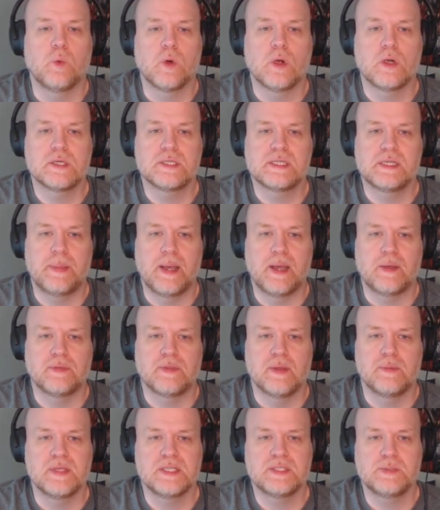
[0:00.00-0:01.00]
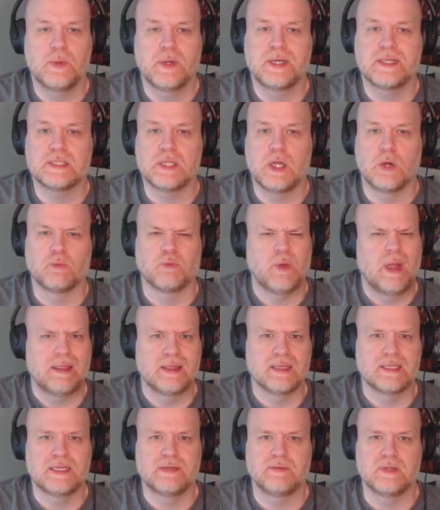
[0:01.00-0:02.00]
worse about them, this one is a
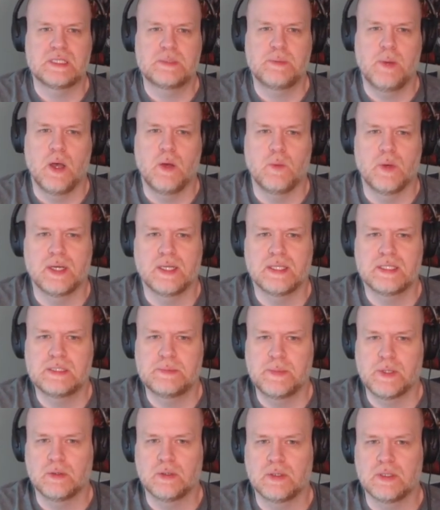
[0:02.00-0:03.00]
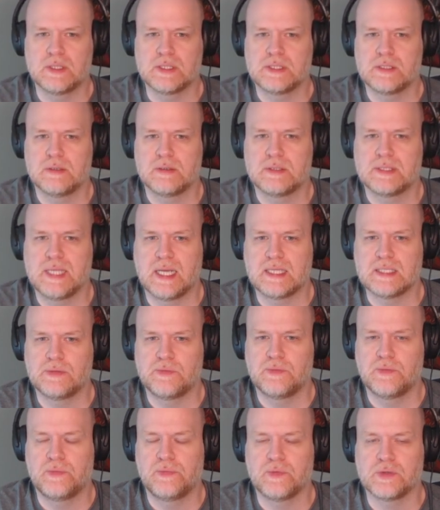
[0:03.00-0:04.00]
relatively small one, it's merely the size
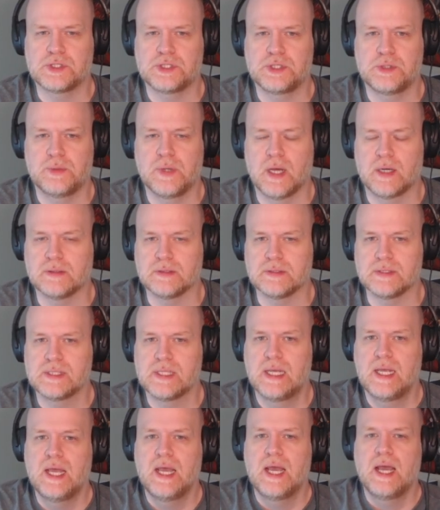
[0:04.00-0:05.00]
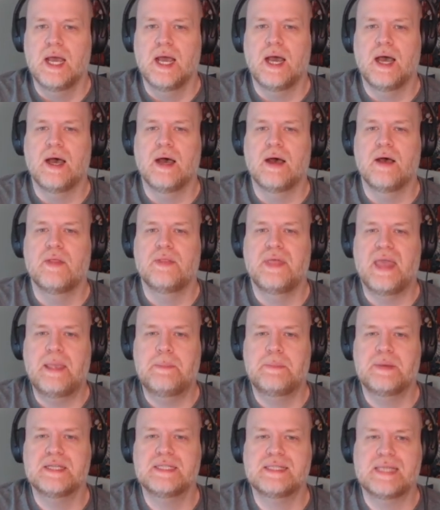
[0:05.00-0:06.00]
of your first two knuckles.
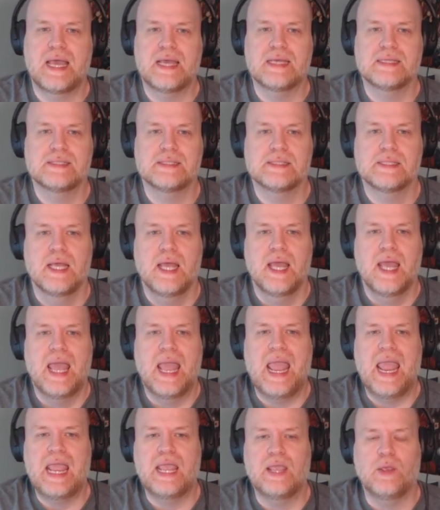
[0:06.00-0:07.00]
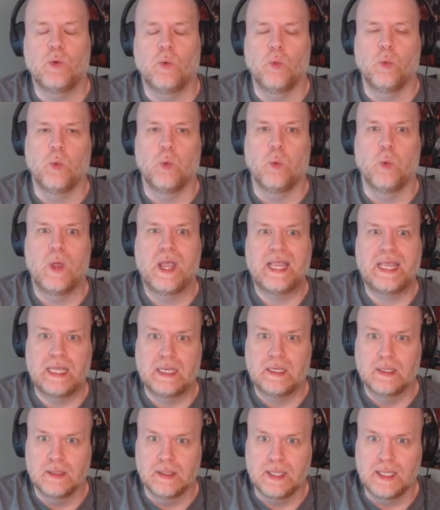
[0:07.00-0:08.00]
They possess a
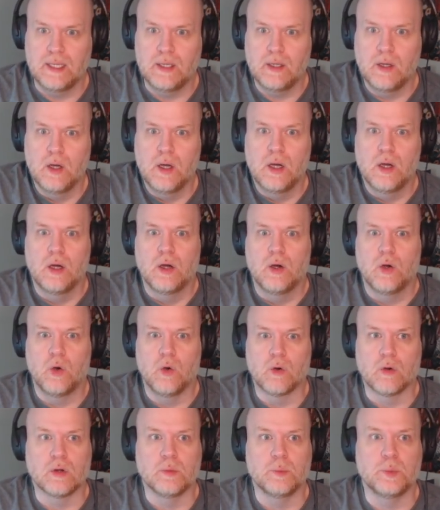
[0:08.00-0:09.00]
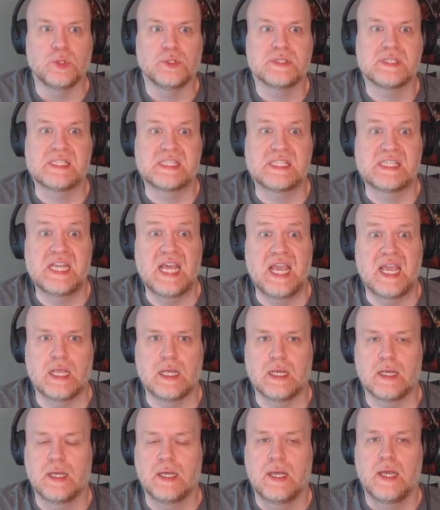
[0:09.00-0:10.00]
wickedly horrible
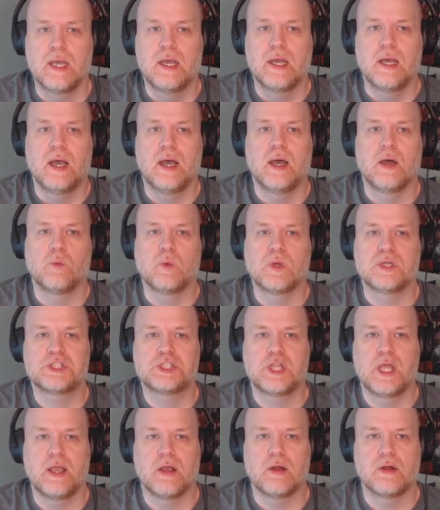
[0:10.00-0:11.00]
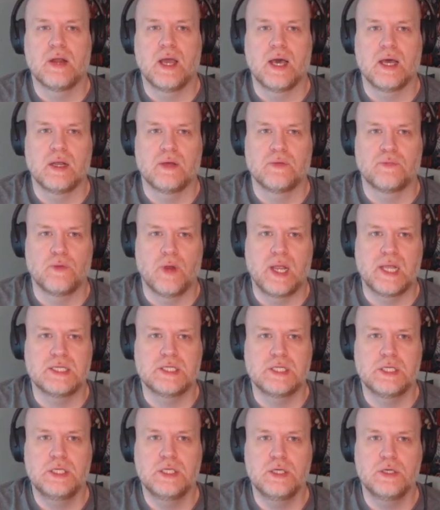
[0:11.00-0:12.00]
sting, which they are not
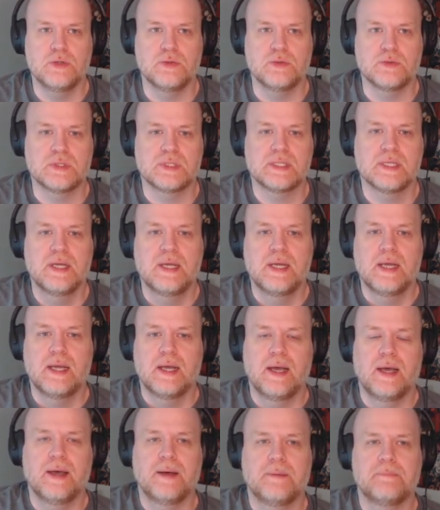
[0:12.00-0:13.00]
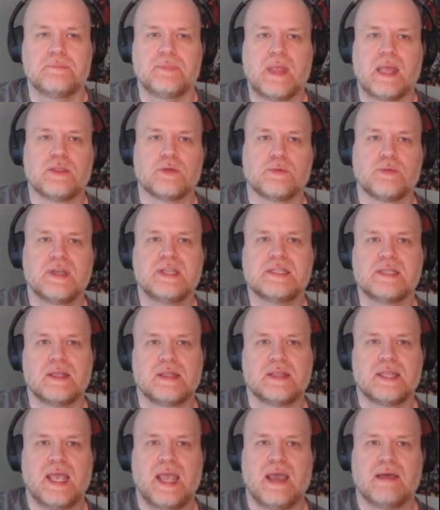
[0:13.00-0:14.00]
afraid to use. And the reason
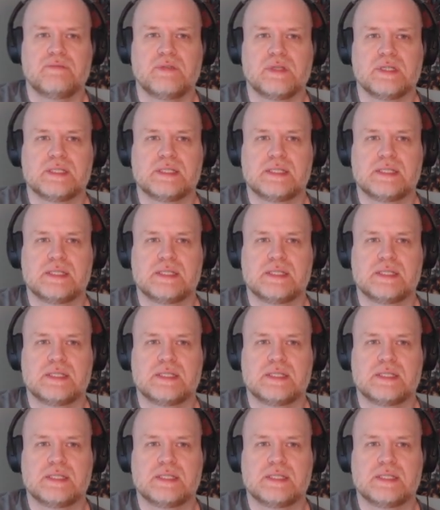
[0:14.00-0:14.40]
that they have this